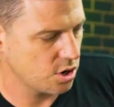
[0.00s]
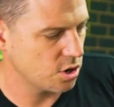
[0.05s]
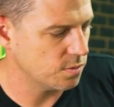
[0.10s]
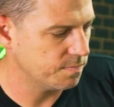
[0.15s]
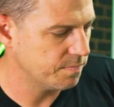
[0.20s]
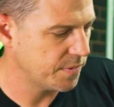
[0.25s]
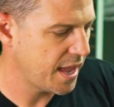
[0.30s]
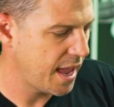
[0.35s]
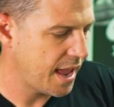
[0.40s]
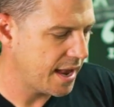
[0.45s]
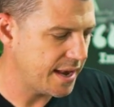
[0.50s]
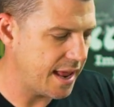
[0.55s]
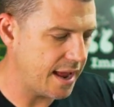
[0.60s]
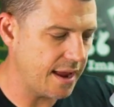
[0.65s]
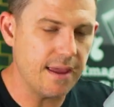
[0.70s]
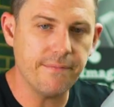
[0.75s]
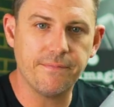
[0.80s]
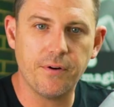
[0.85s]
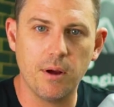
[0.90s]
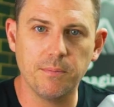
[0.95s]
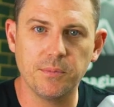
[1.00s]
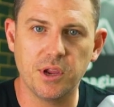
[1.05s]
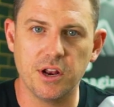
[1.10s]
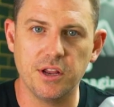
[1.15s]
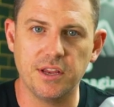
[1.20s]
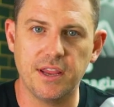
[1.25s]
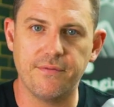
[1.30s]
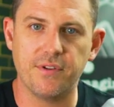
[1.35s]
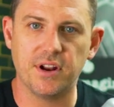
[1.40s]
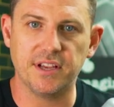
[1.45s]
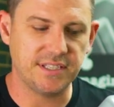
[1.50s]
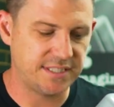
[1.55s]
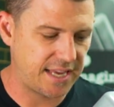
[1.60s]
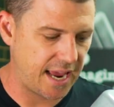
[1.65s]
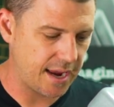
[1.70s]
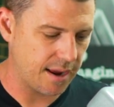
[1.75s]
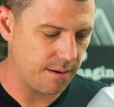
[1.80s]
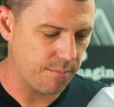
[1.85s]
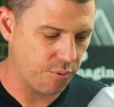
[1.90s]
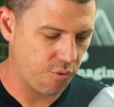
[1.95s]
Cool. Now if I'm going to give it a
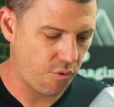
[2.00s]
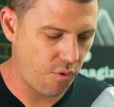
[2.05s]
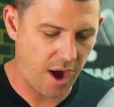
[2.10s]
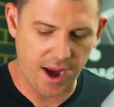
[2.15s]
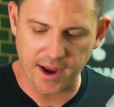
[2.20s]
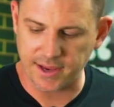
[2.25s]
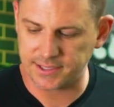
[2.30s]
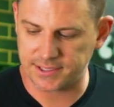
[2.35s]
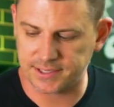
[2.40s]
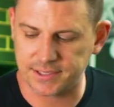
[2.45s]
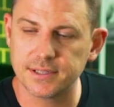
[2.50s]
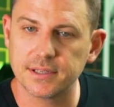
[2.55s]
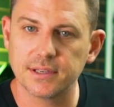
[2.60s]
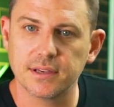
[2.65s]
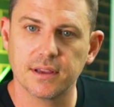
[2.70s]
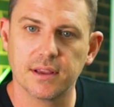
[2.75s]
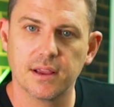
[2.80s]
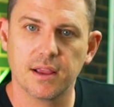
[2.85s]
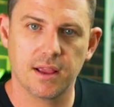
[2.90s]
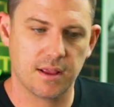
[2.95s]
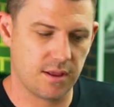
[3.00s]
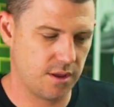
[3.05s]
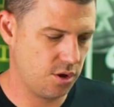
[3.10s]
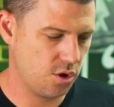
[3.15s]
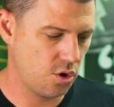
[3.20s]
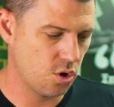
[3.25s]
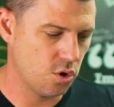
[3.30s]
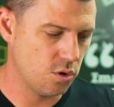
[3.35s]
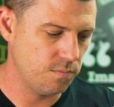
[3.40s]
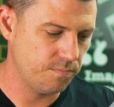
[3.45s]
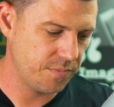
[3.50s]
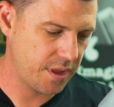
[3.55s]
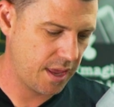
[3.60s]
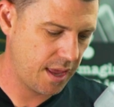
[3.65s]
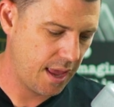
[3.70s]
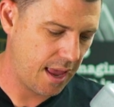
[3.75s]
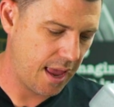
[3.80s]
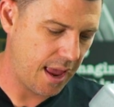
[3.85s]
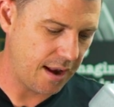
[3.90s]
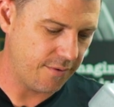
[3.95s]
second press, cool.
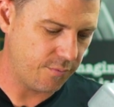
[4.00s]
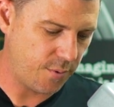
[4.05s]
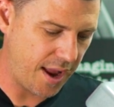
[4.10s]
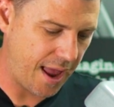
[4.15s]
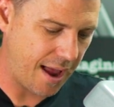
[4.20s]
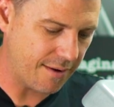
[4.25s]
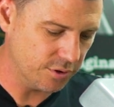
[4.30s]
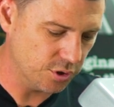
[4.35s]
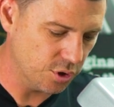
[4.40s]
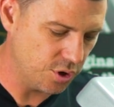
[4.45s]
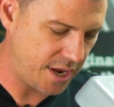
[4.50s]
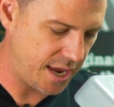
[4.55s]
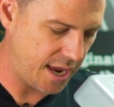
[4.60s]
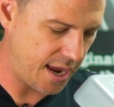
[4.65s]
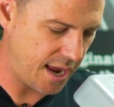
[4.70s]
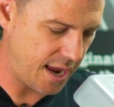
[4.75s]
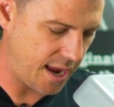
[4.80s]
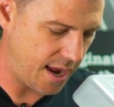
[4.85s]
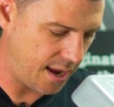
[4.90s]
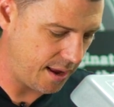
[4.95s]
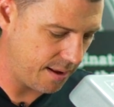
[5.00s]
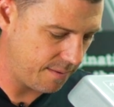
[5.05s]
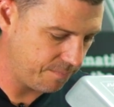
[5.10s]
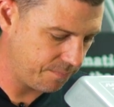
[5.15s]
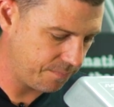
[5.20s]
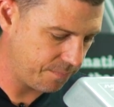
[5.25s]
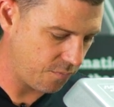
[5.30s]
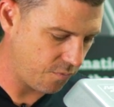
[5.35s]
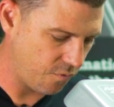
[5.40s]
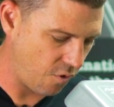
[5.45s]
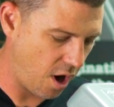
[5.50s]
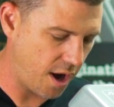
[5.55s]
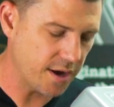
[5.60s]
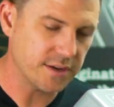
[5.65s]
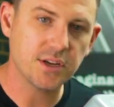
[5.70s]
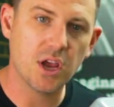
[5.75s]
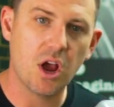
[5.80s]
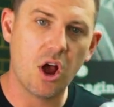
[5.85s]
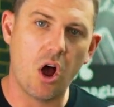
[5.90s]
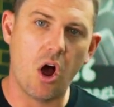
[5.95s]
And if we have a look here,
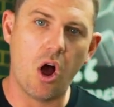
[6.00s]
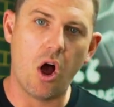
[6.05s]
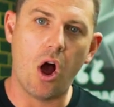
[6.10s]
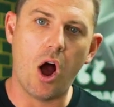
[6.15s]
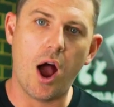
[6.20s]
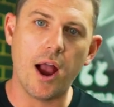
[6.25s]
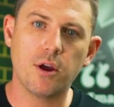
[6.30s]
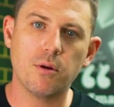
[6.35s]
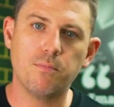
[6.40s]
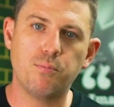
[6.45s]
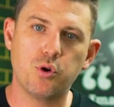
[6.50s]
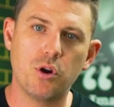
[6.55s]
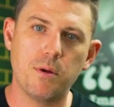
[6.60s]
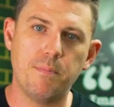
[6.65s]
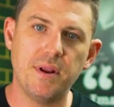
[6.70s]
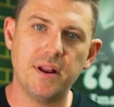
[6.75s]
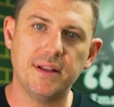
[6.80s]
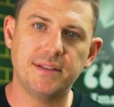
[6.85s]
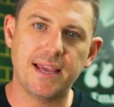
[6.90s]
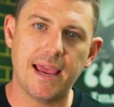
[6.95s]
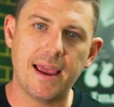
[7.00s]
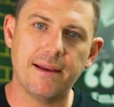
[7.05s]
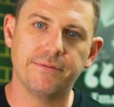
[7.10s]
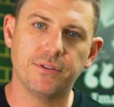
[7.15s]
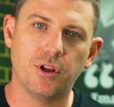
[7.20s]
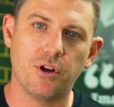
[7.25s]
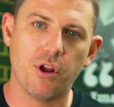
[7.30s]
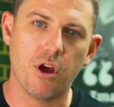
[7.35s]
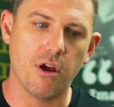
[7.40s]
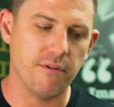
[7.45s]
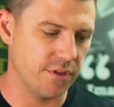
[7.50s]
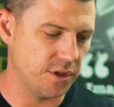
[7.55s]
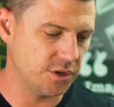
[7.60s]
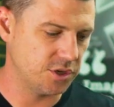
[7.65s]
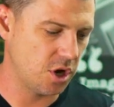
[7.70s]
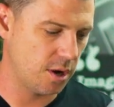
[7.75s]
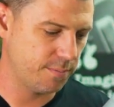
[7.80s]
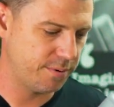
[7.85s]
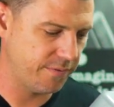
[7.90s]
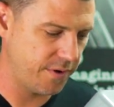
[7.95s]
right, I could put a bit of Teflon over the
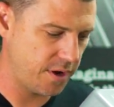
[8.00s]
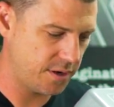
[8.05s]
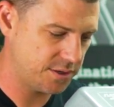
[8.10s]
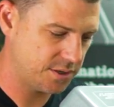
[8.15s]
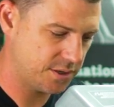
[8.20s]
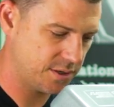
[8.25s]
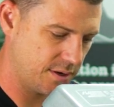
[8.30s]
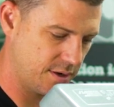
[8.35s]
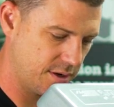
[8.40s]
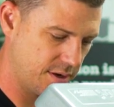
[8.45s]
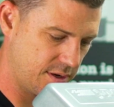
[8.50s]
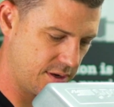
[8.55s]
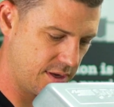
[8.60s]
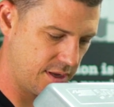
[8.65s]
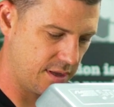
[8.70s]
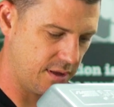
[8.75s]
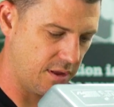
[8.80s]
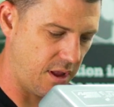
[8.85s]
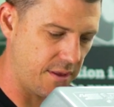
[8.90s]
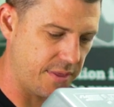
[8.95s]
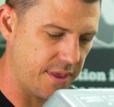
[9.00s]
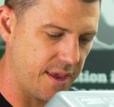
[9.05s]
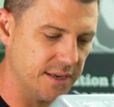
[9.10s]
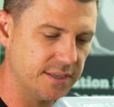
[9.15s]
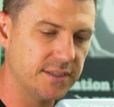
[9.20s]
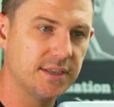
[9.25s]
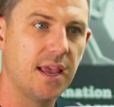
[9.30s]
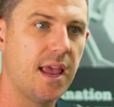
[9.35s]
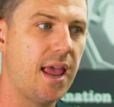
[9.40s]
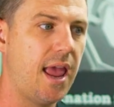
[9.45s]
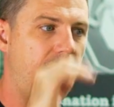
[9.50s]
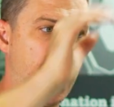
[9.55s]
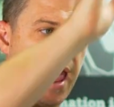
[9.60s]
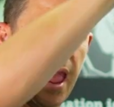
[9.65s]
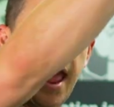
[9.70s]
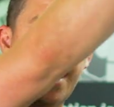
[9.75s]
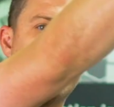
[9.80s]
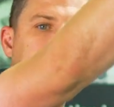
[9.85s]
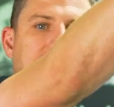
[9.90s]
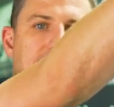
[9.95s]
top of it, like this,
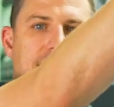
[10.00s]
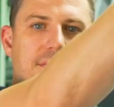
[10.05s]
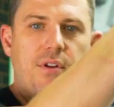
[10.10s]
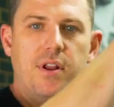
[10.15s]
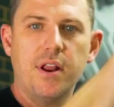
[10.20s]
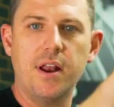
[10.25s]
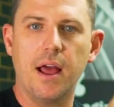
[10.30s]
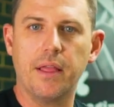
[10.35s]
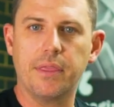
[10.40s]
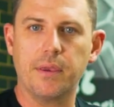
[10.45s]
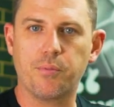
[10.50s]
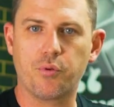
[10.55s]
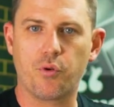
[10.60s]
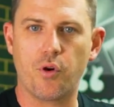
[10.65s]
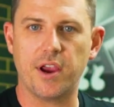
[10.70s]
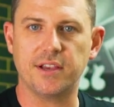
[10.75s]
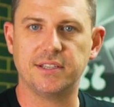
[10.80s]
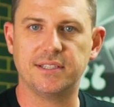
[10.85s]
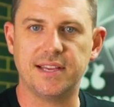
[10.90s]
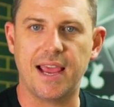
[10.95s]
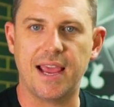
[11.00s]
and give it another press